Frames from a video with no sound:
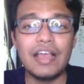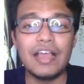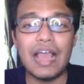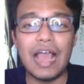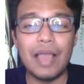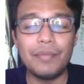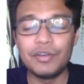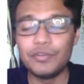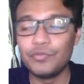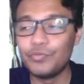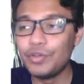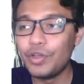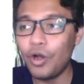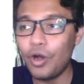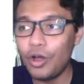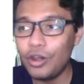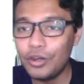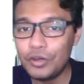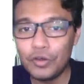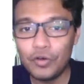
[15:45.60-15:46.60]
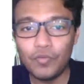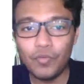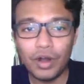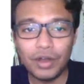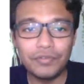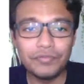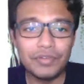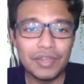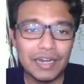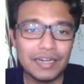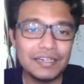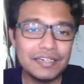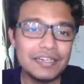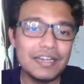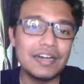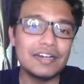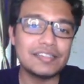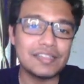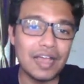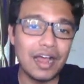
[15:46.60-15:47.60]
we all know what
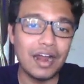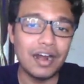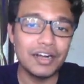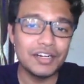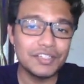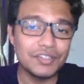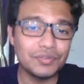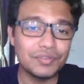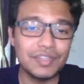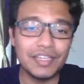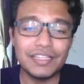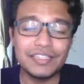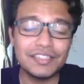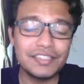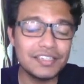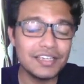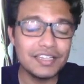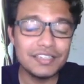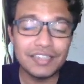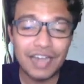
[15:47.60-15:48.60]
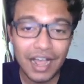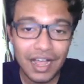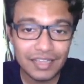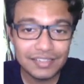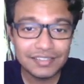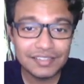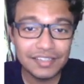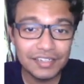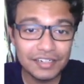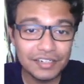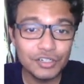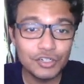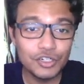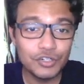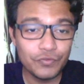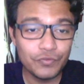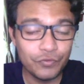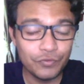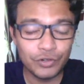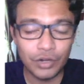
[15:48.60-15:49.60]
VNTRs are. So they just ask the
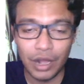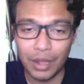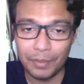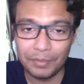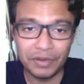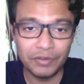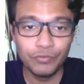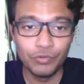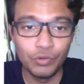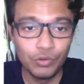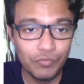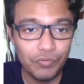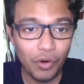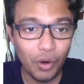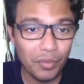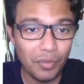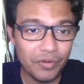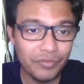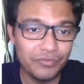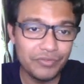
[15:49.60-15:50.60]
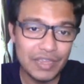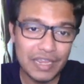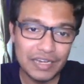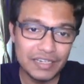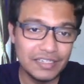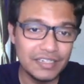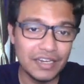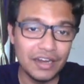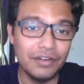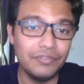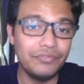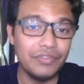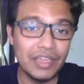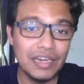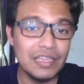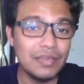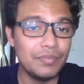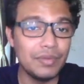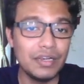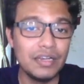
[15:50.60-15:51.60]
full form of VNTR,
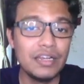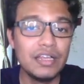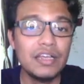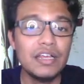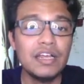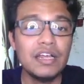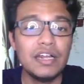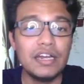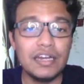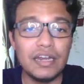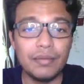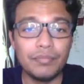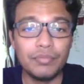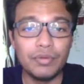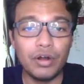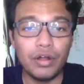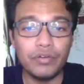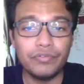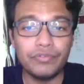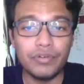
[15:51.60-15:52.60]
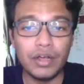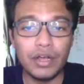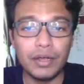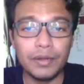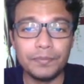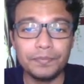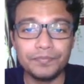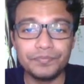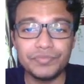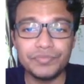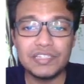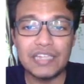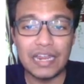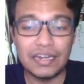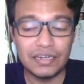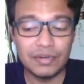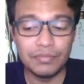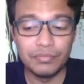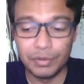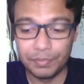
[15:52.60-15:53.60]
variable number of
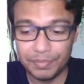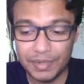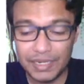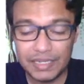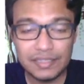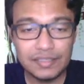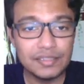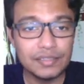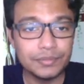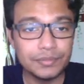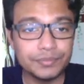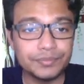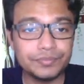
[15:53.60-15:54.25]
tandem repeats.